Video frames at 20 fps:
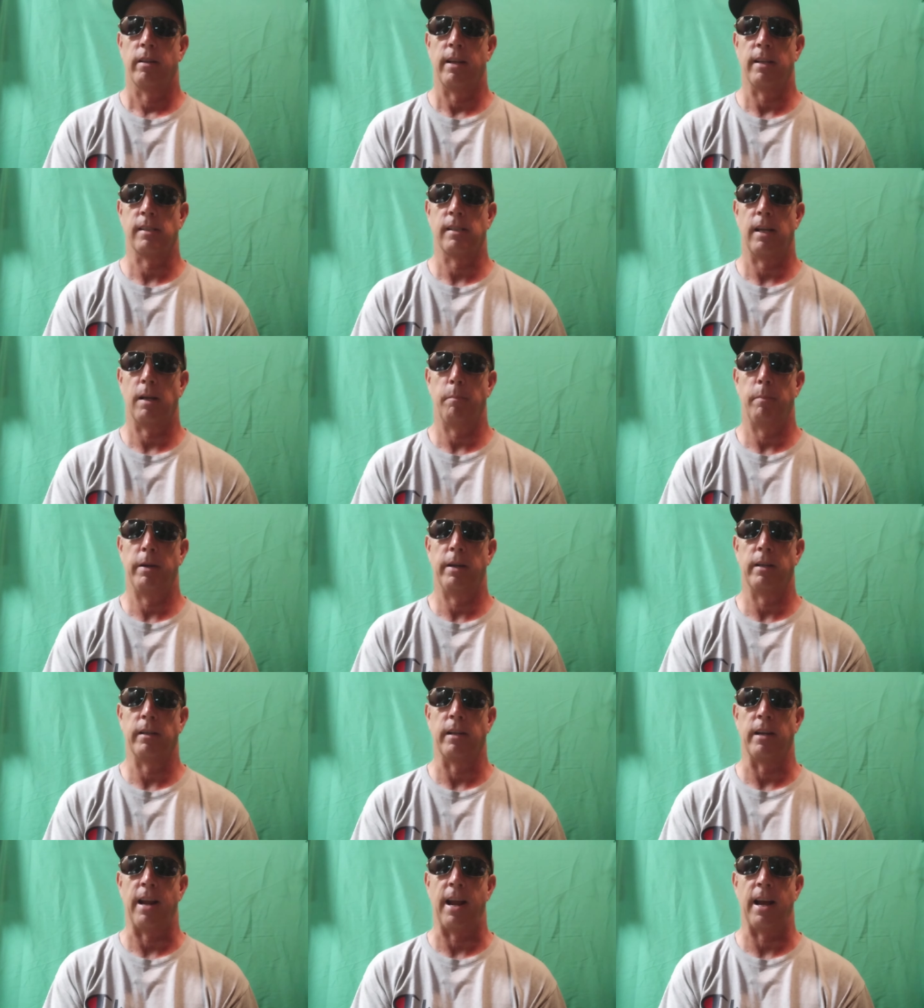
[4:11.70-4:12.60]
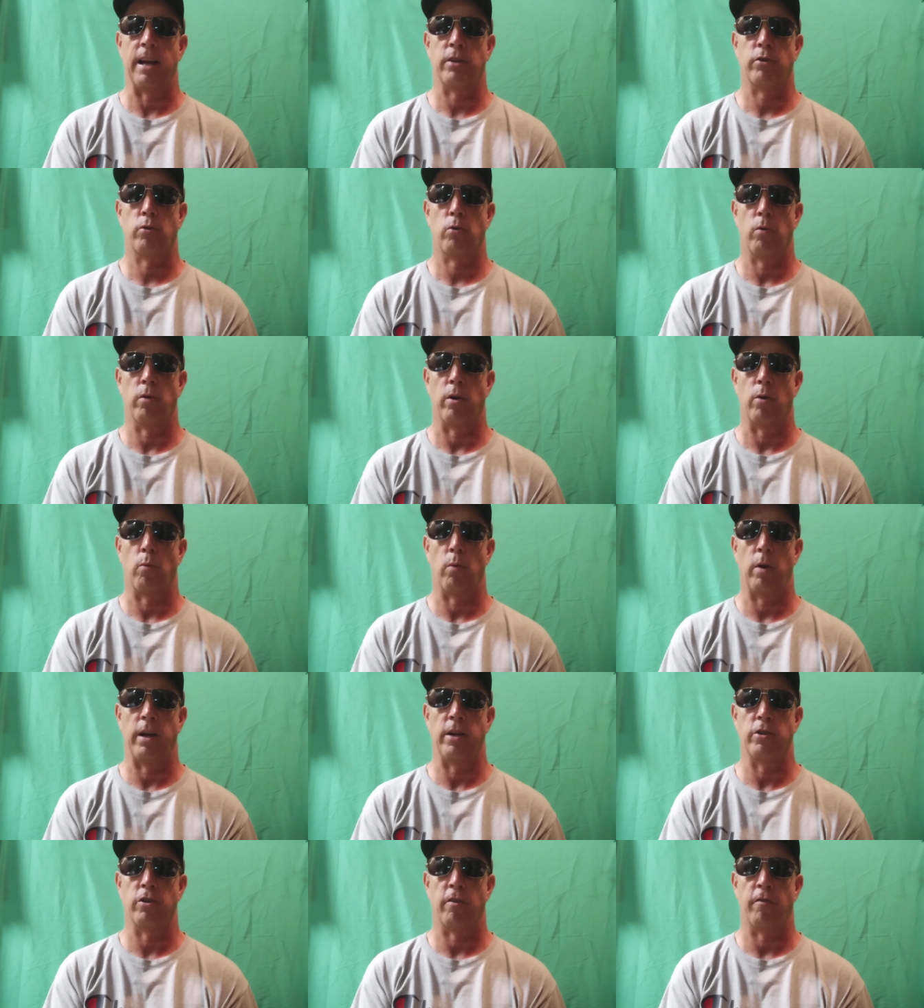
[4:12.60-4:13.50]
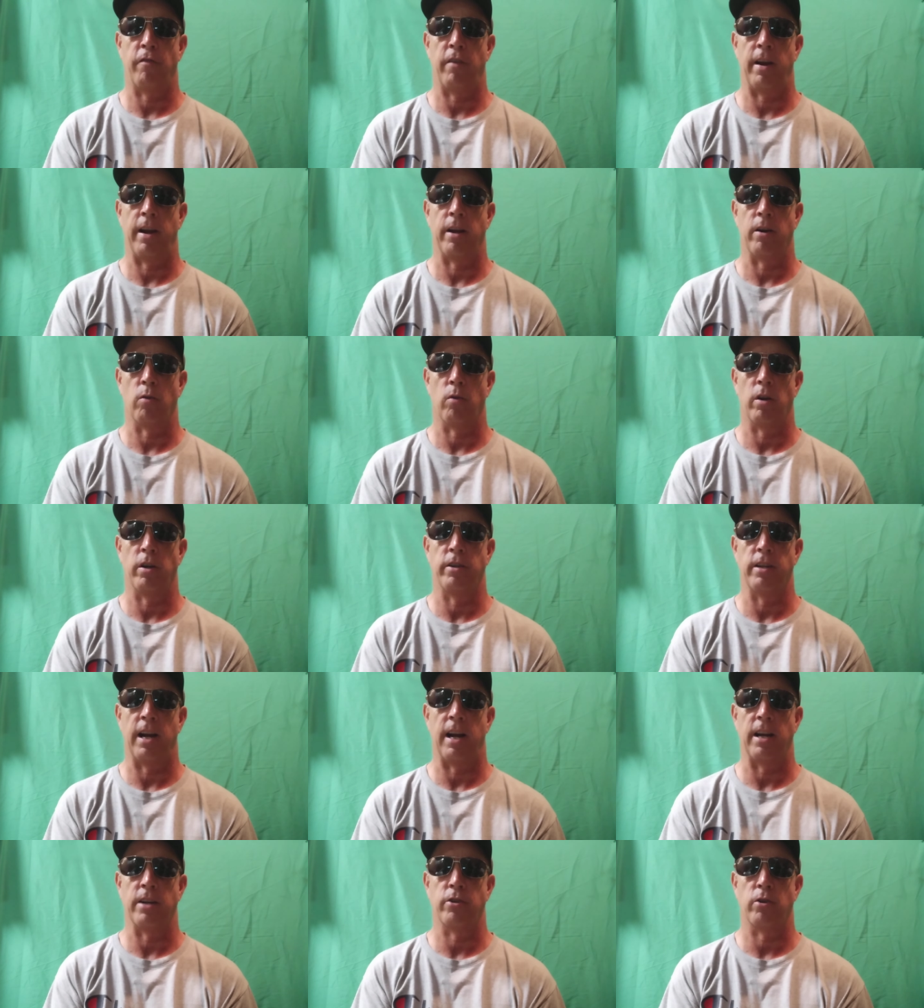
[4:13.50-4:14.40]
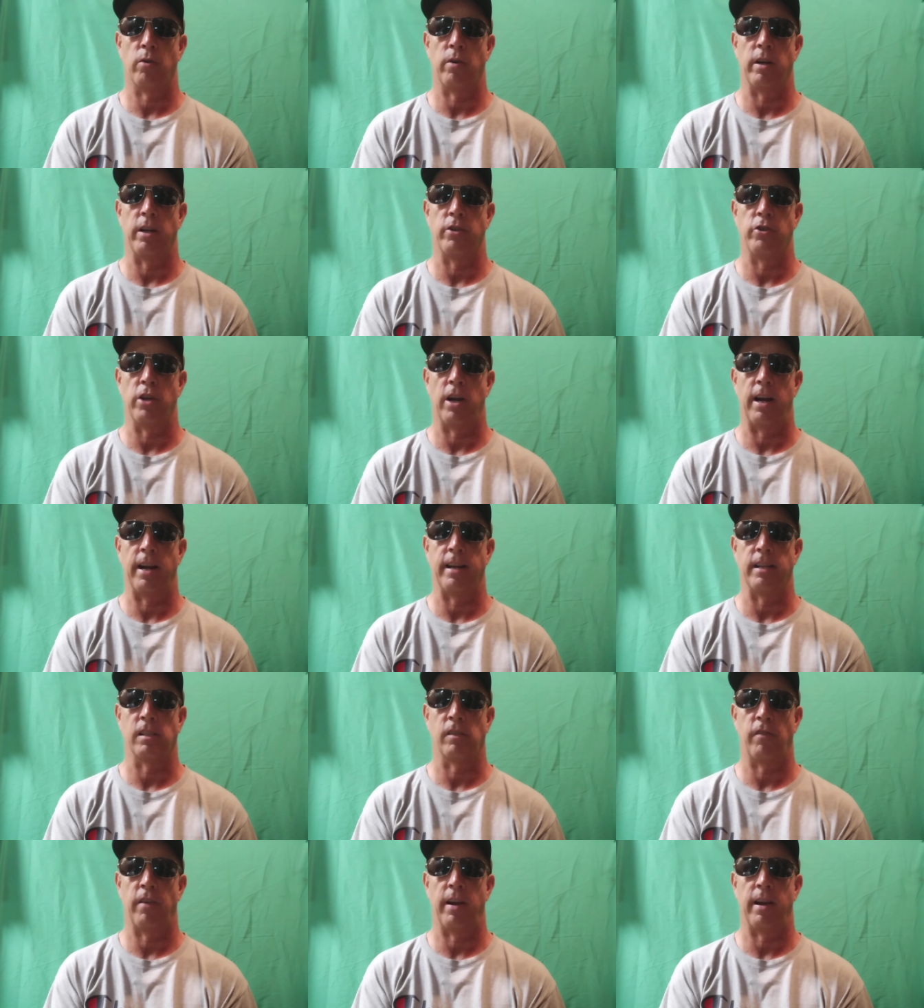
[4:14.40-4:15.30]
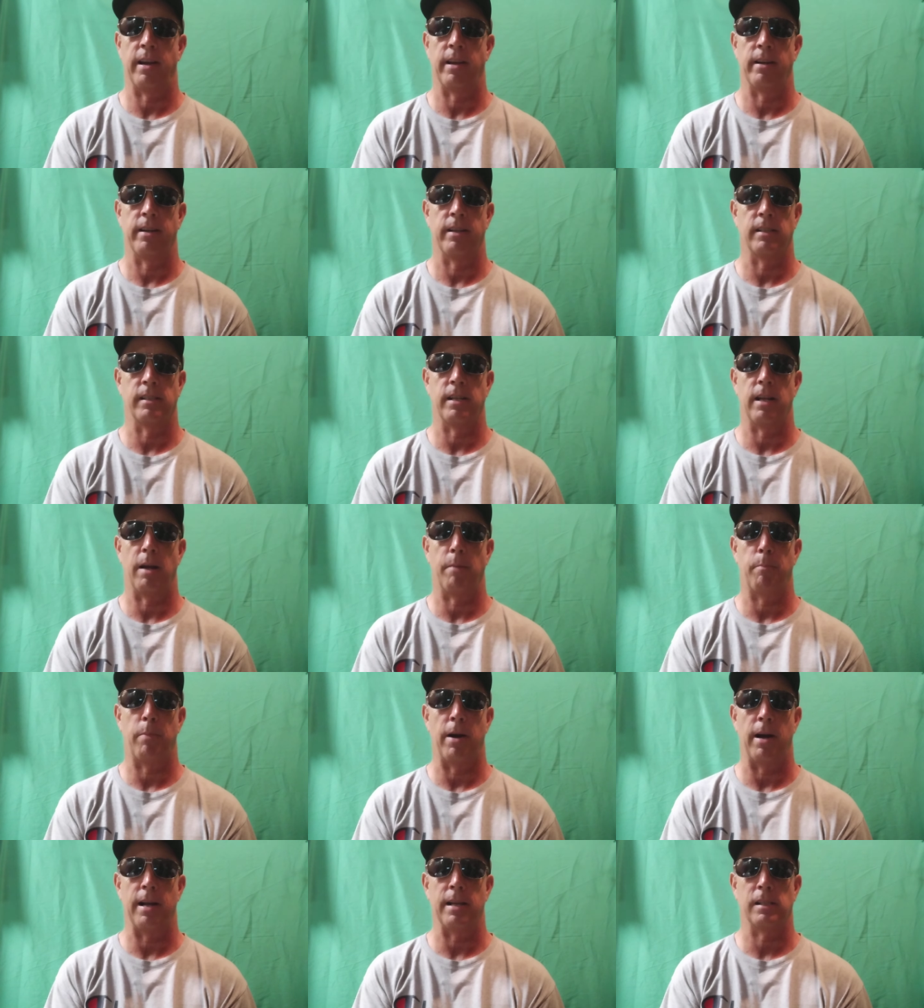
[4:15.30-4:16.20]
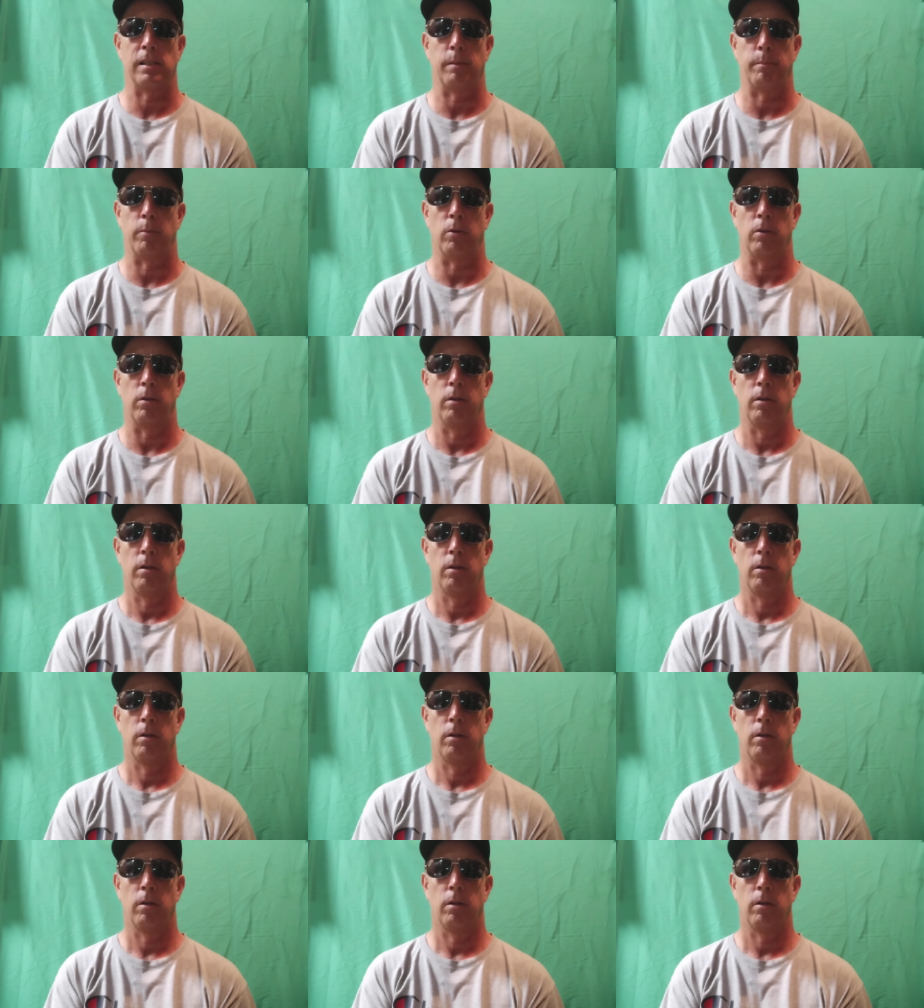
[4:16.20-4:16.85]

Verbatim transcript: That's like being an Astro and a Ranger fan or a Dodger and a Giants fan. It's not possible.